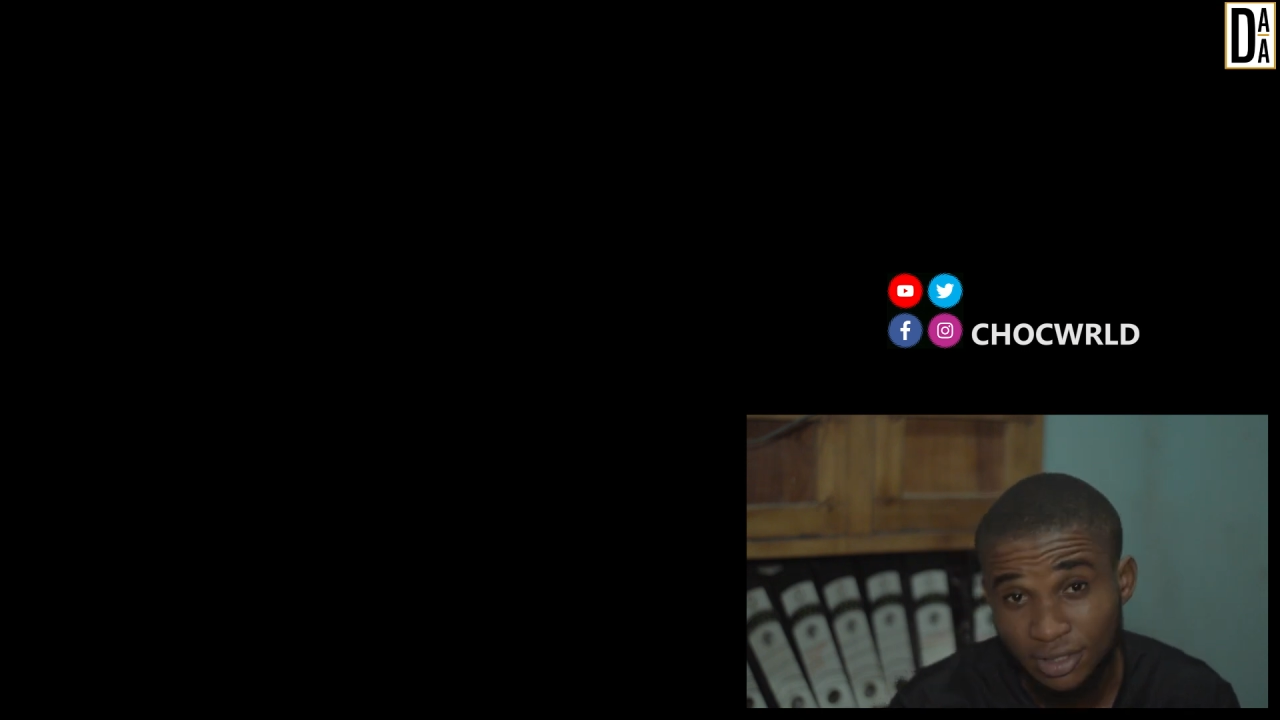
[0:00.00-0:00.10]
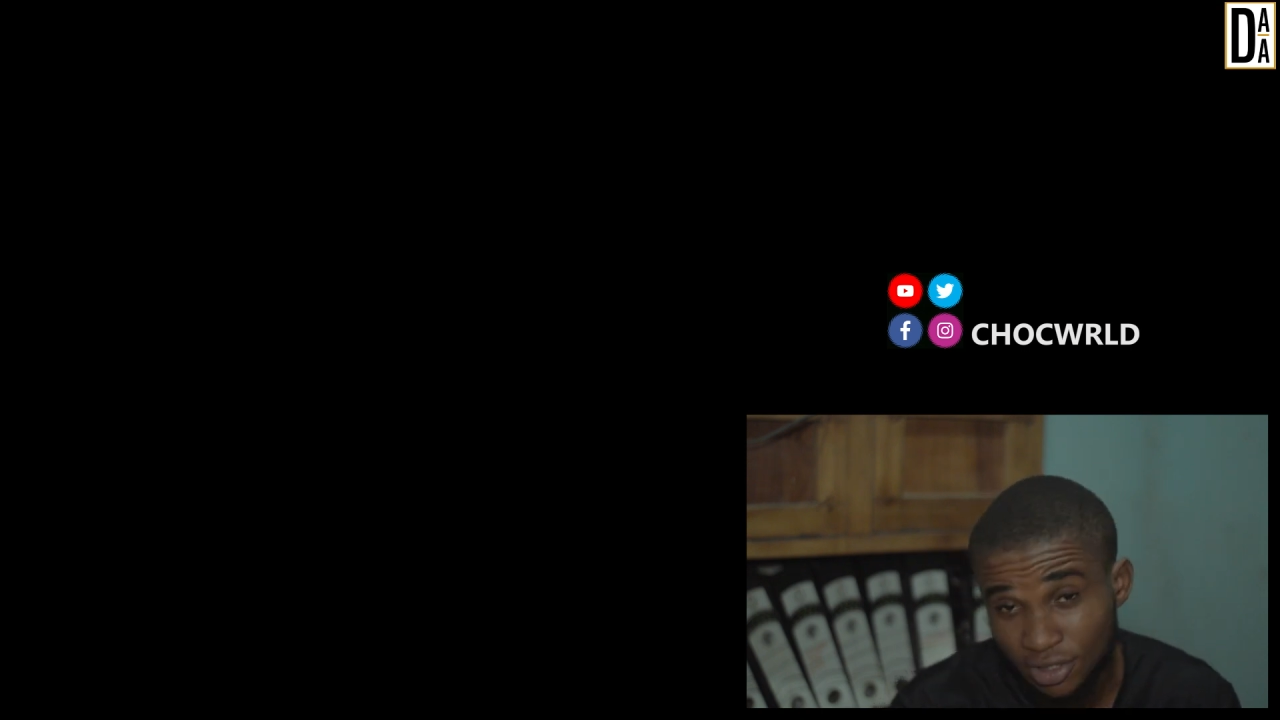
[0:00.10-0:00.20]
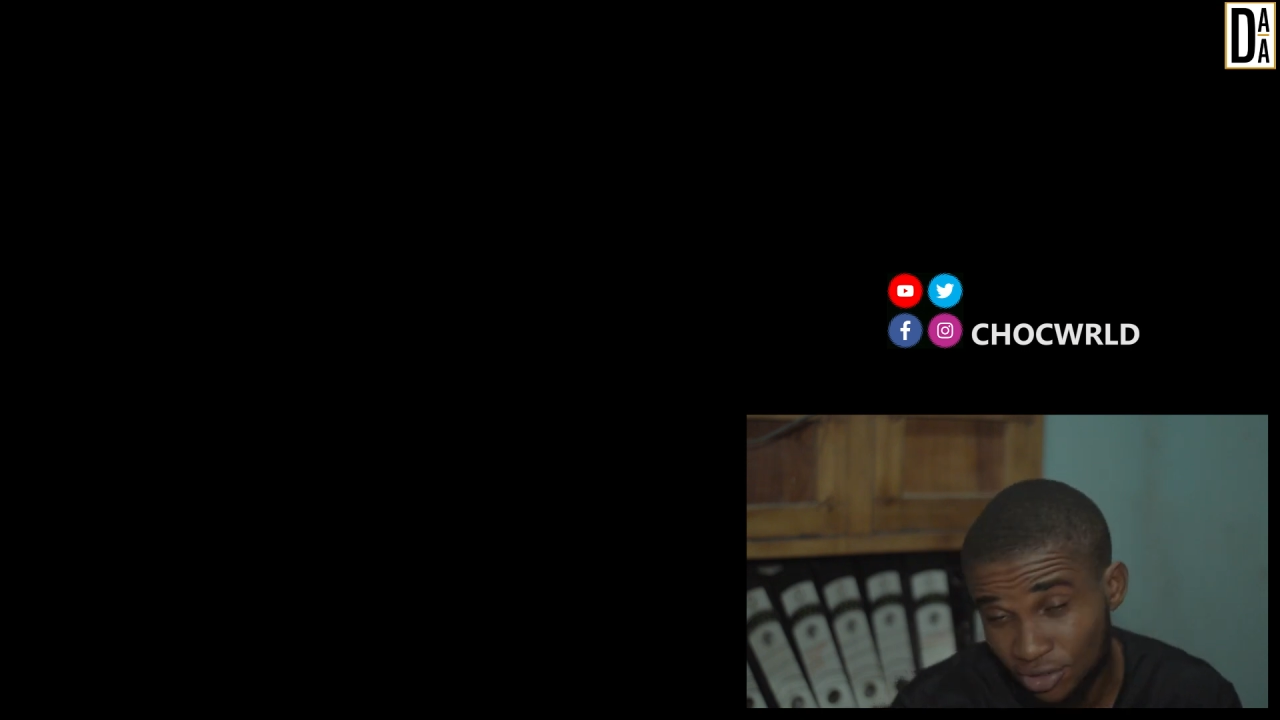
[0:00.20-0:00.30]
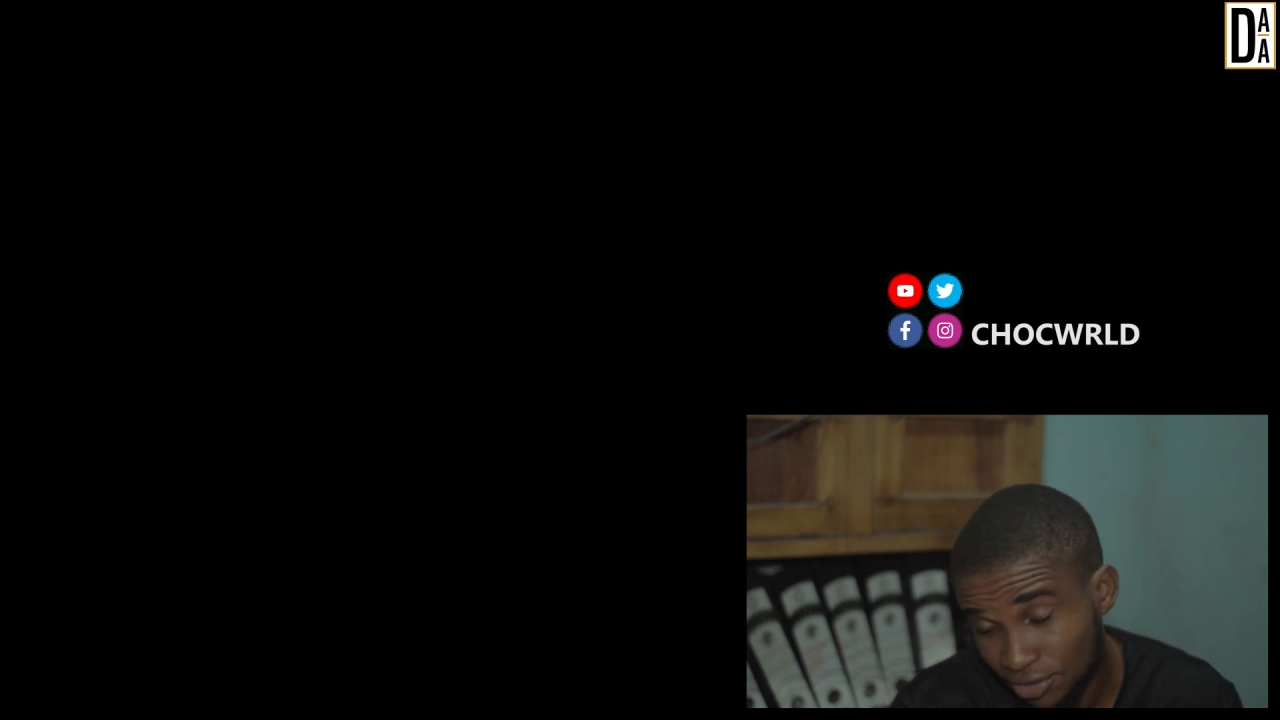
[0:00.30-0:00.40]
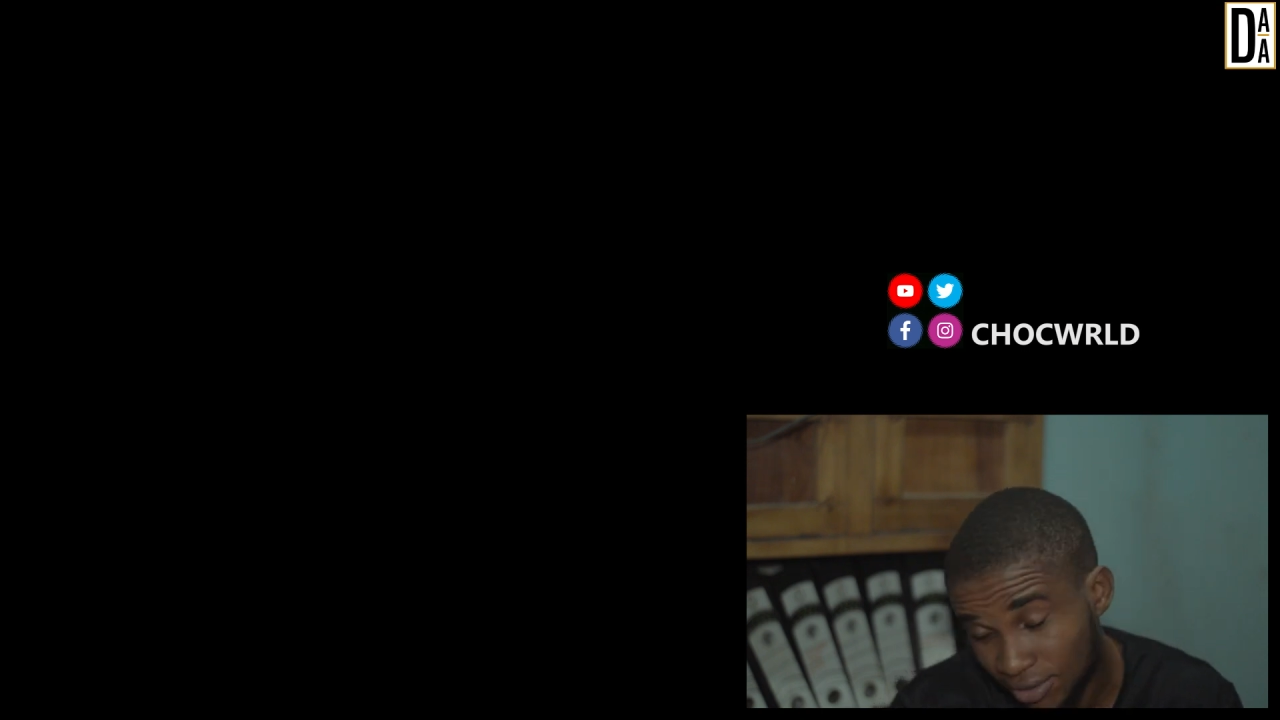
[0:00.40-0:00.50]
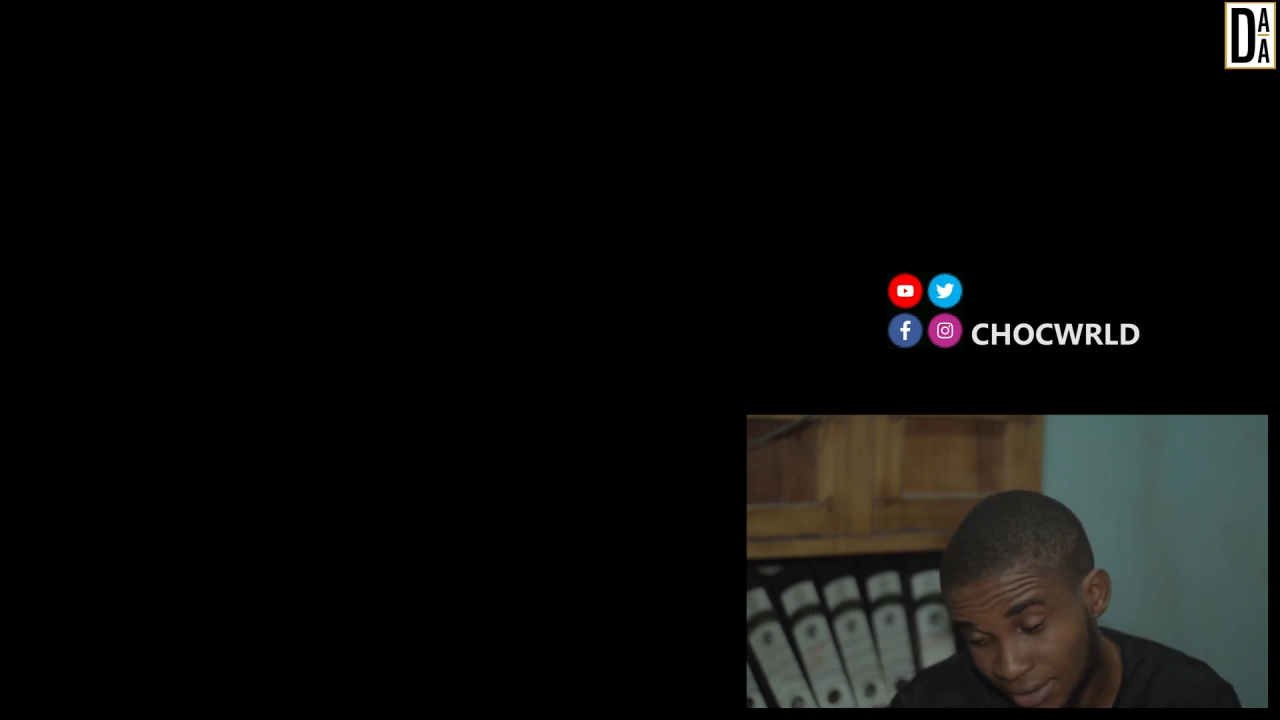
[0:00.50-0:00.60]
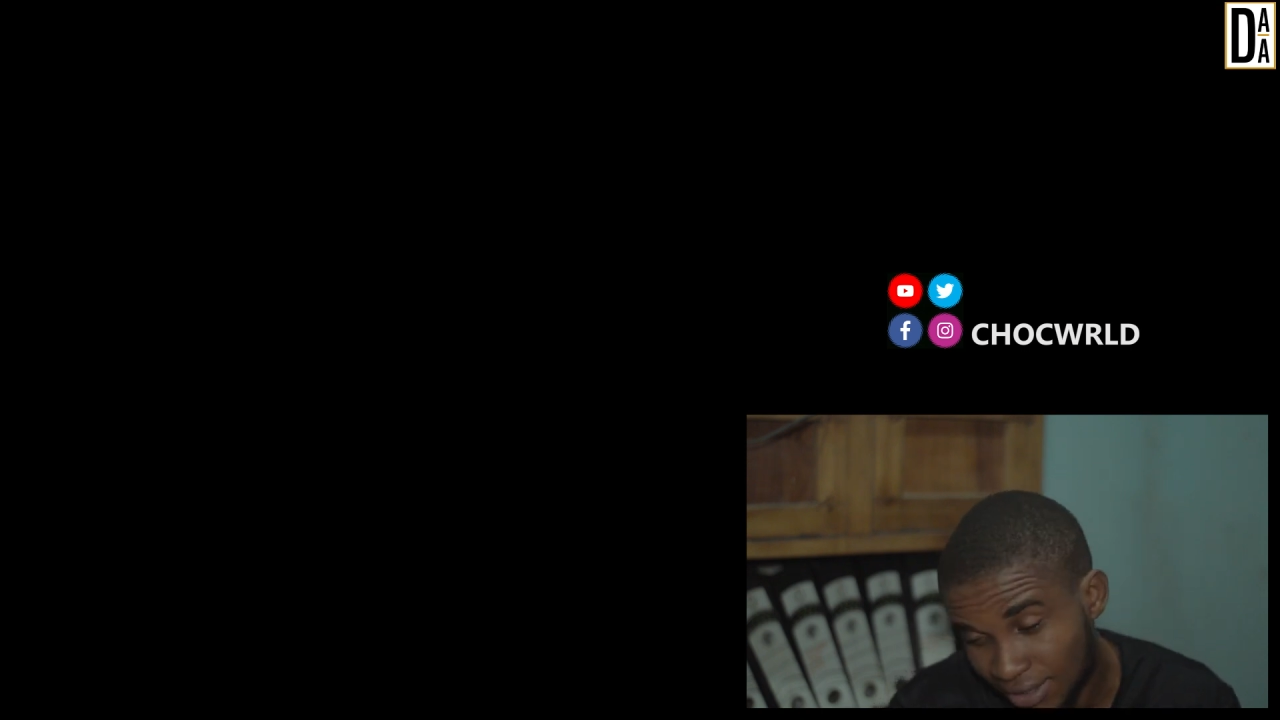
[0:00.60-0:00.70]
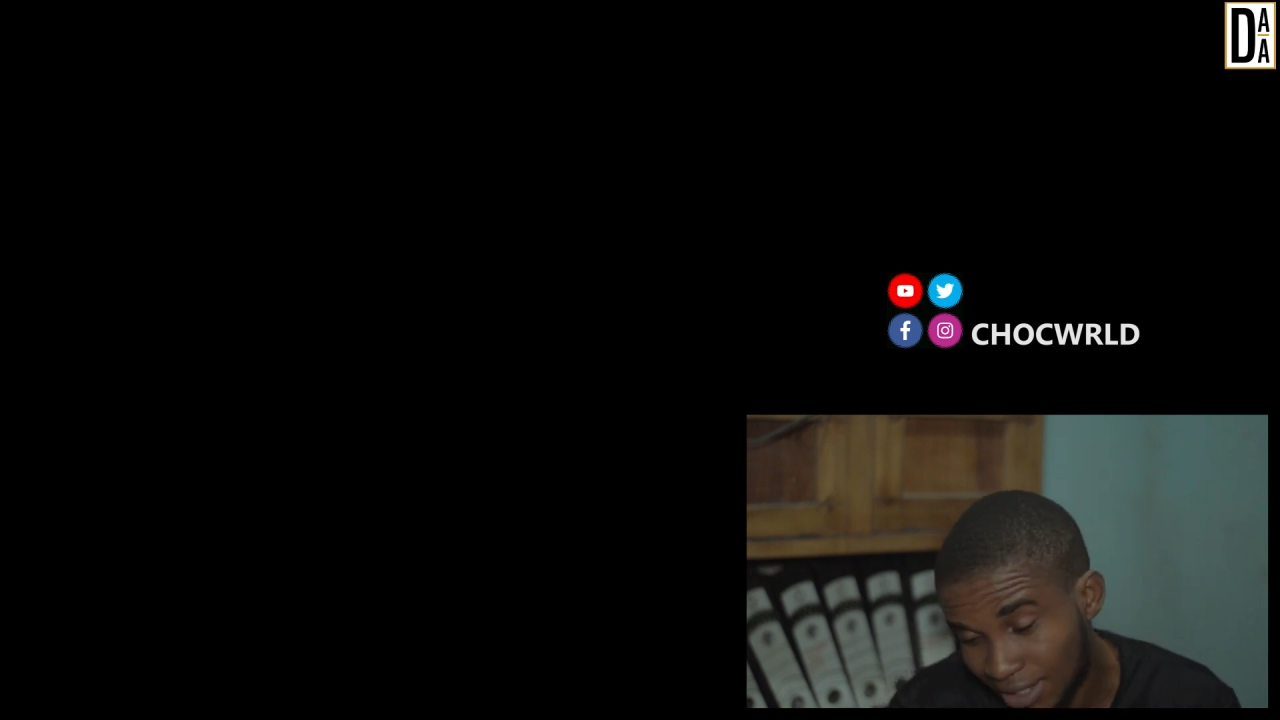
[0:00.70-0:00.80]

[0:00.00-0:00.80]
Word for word: the truth is